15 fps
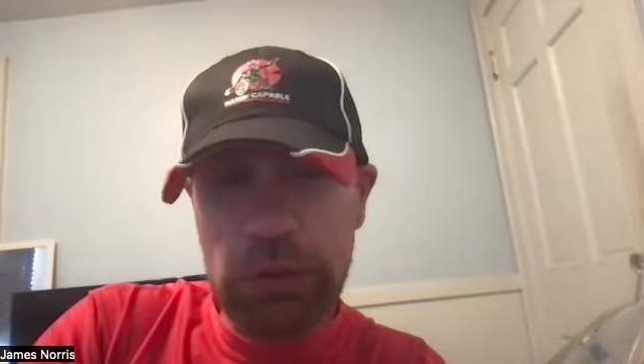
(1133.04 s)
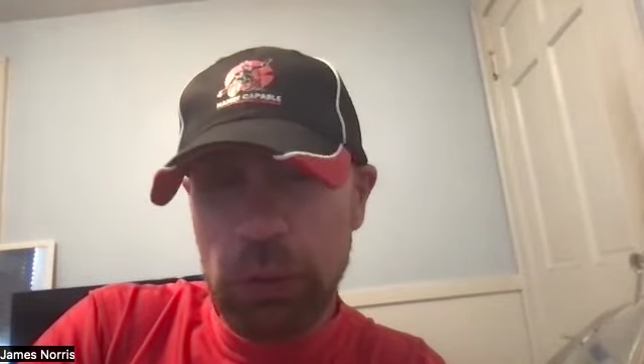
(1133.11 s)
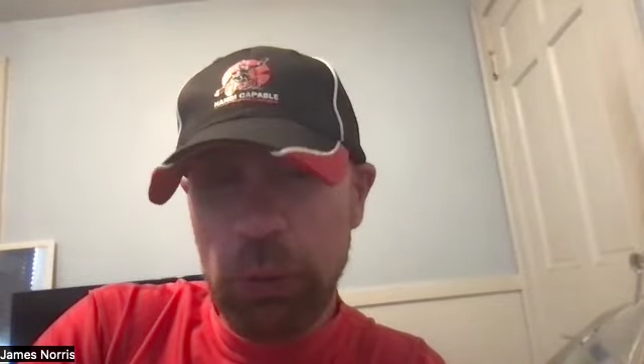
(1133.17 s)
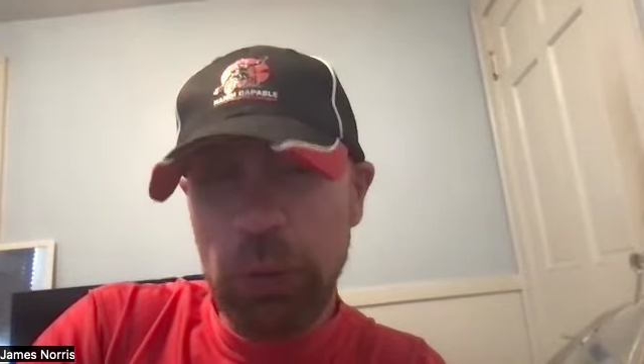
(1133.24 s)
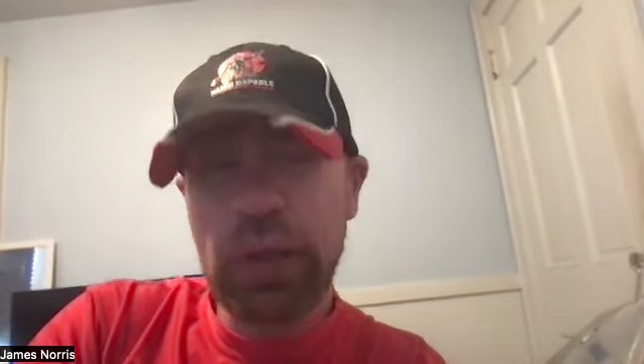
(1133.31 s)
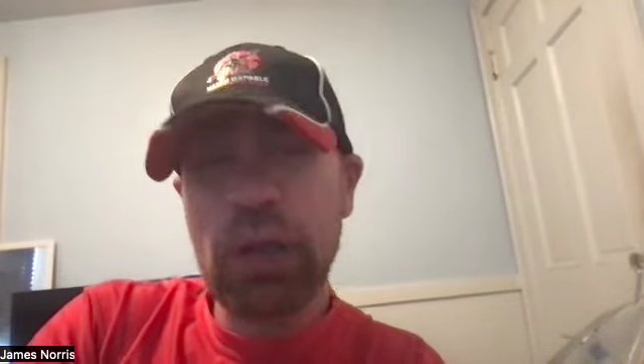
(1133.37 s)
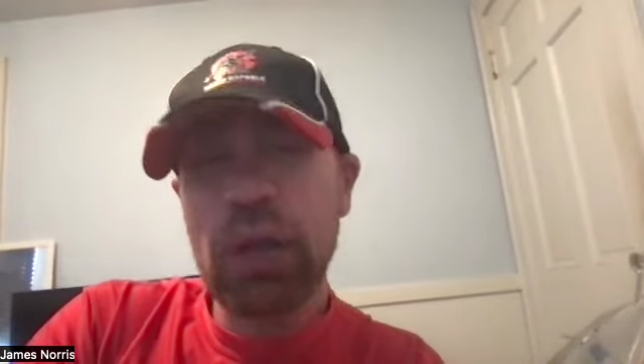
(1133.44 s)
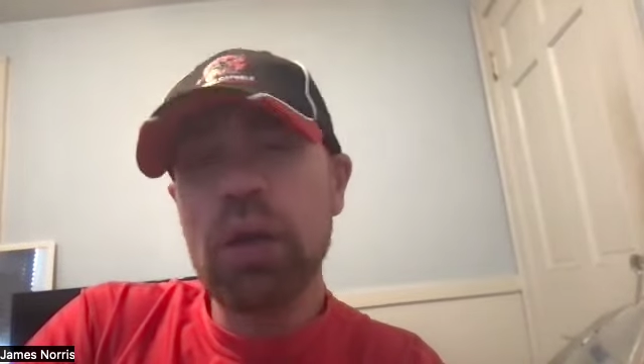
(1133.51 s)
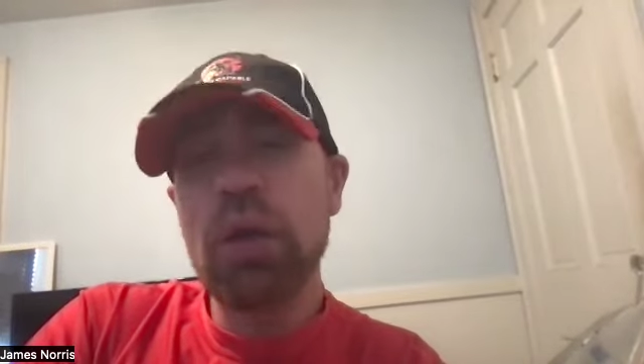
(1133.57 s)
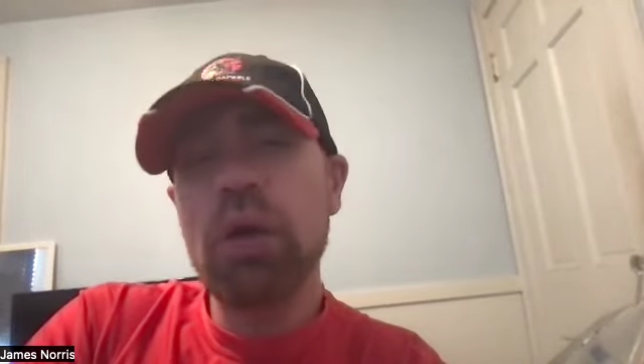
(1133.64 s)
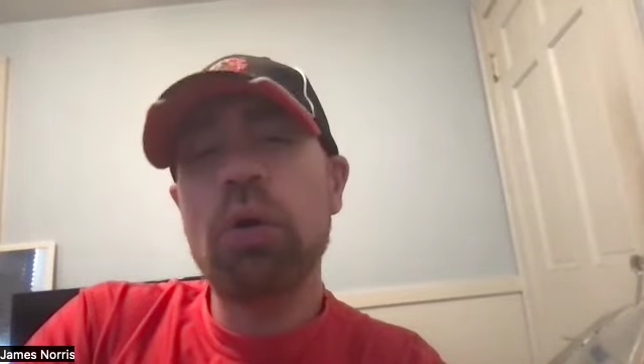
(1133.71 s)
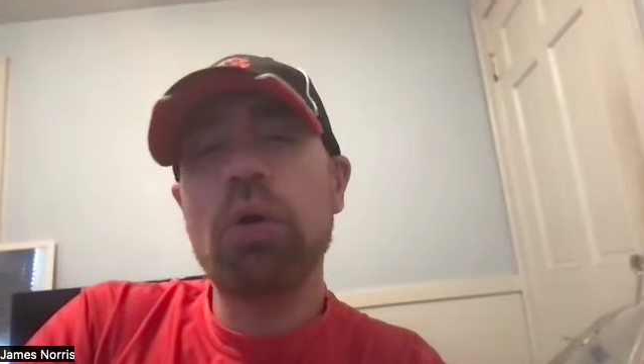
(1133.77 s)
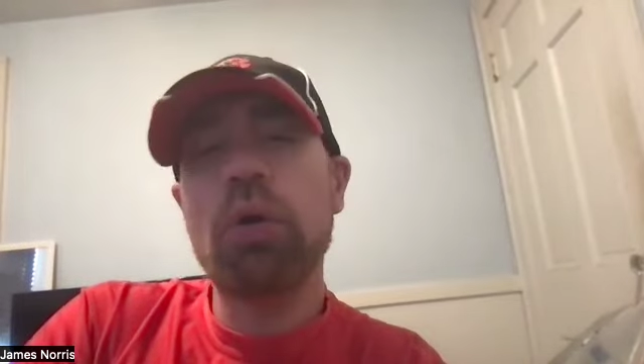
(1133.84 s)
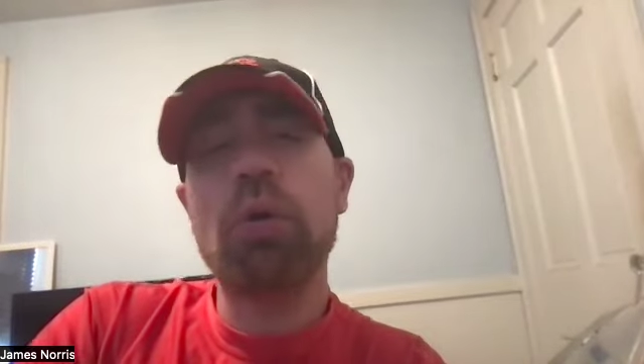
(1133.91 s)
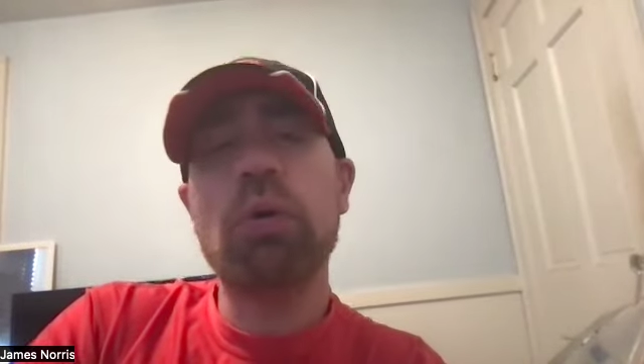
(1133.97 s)
do it
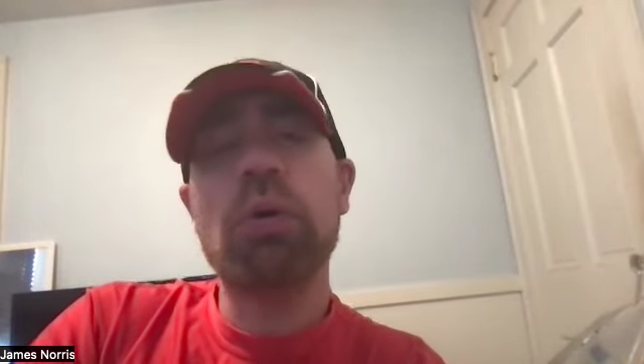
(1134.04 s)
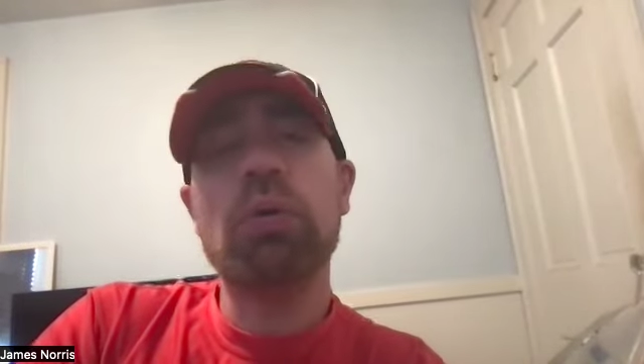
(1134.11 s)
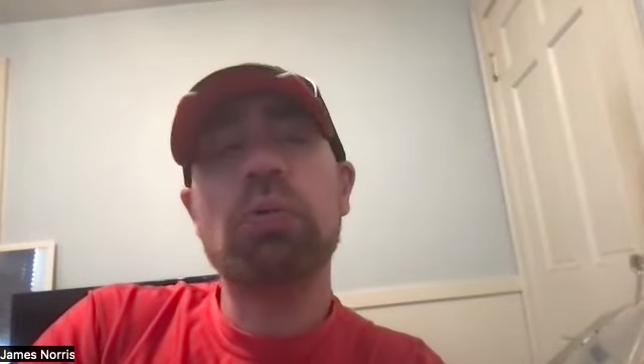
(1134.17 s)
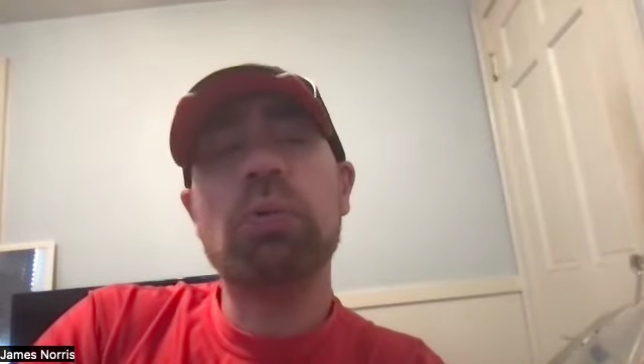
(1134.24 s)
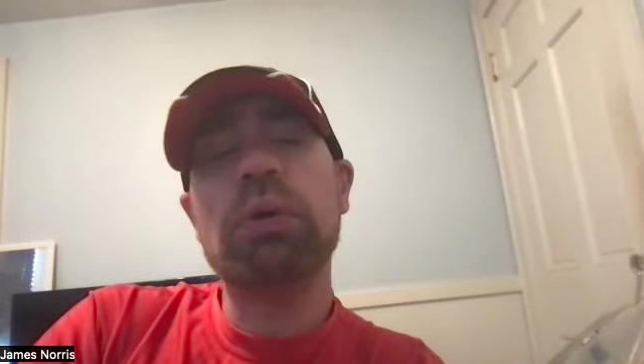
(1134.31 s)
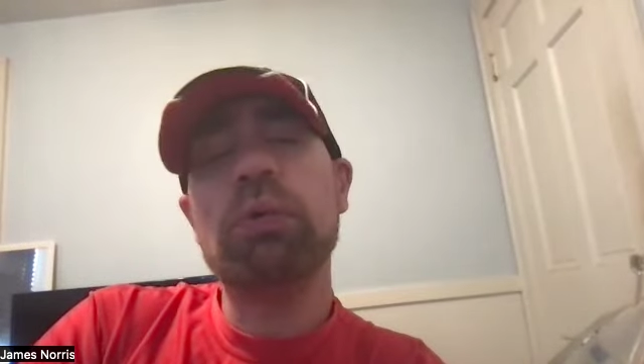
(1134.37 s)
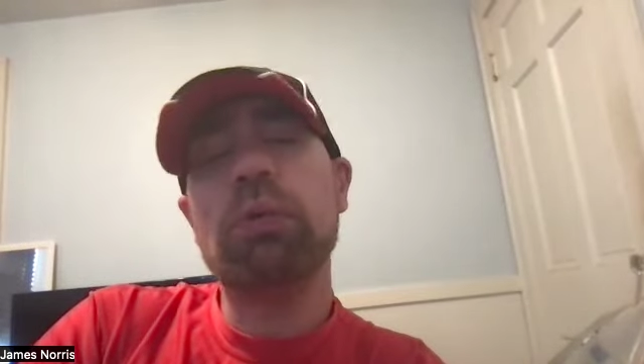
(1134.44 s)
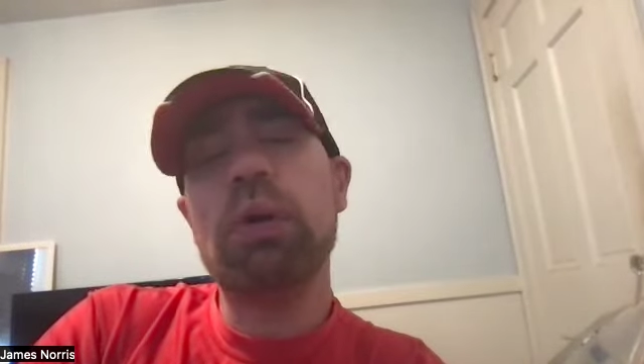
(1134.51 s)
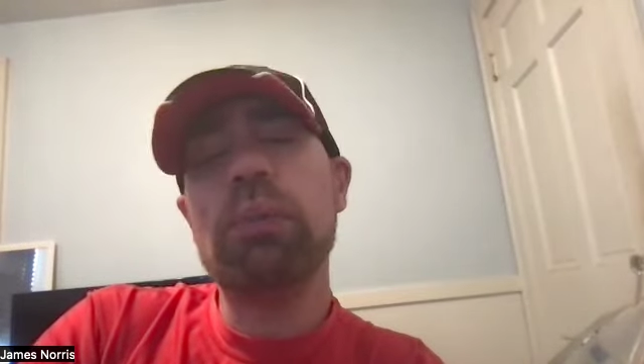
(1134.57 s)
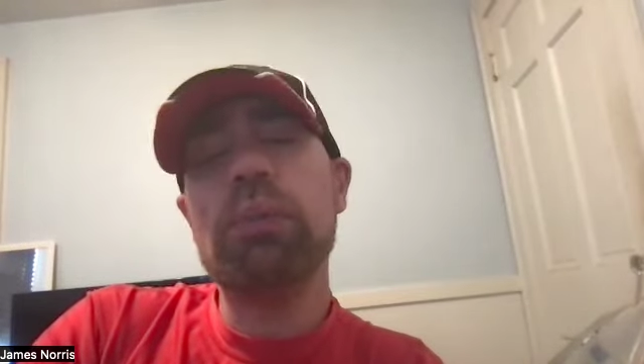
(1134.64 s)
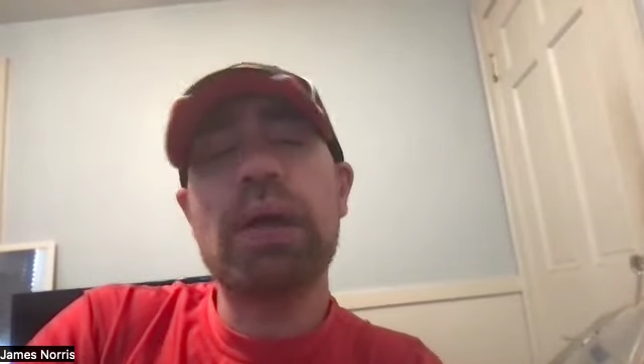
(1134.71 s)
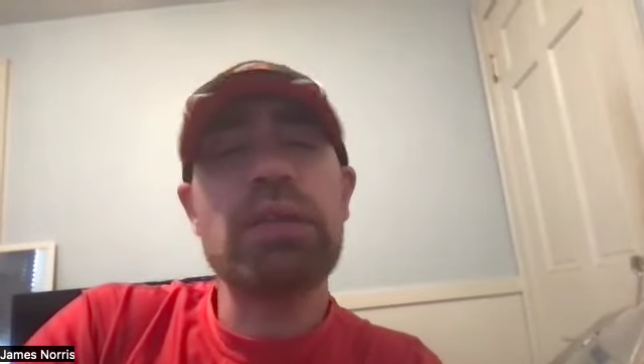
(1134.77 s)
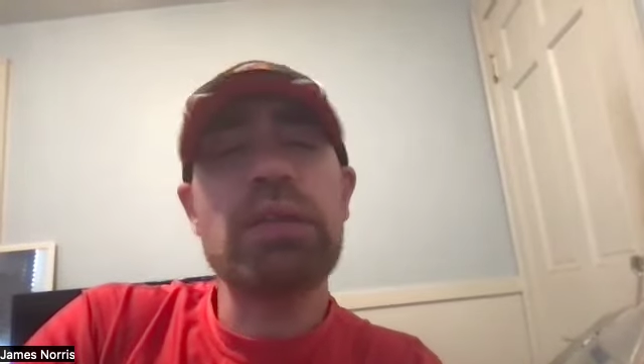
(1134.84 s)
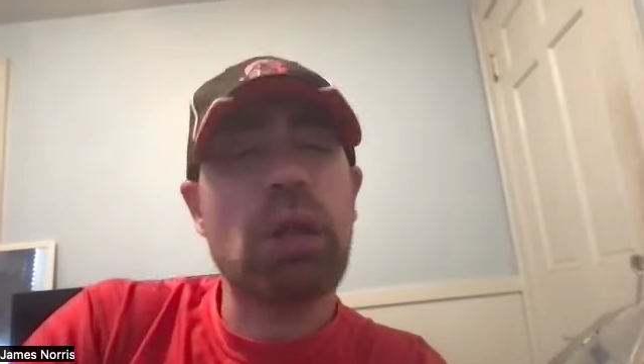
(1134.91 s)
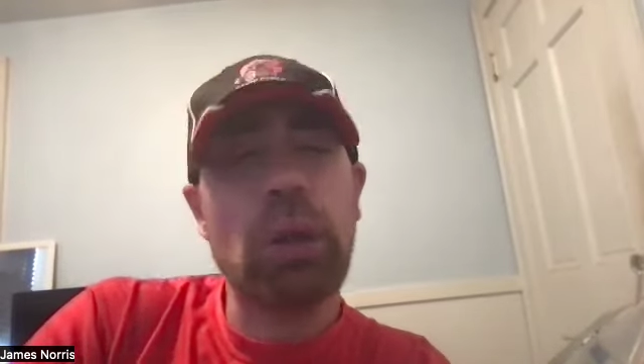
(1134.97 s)
or we weren't
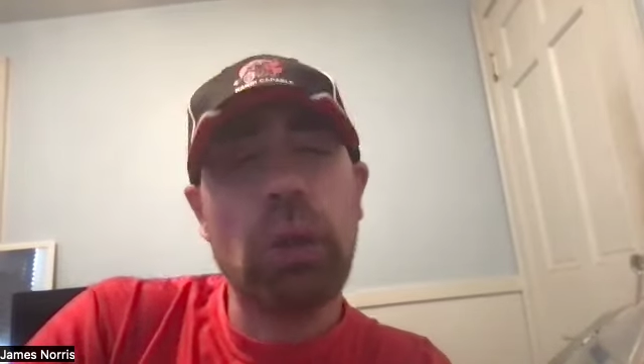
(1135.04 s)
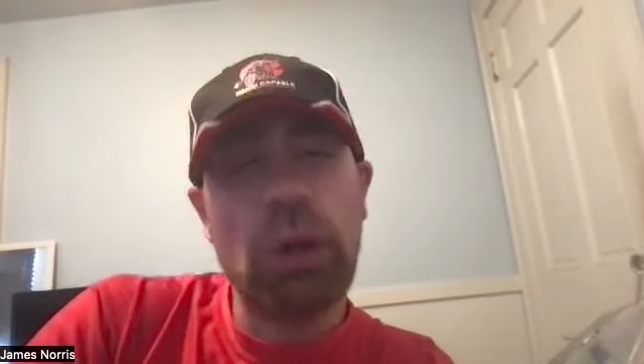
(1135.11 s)
meant to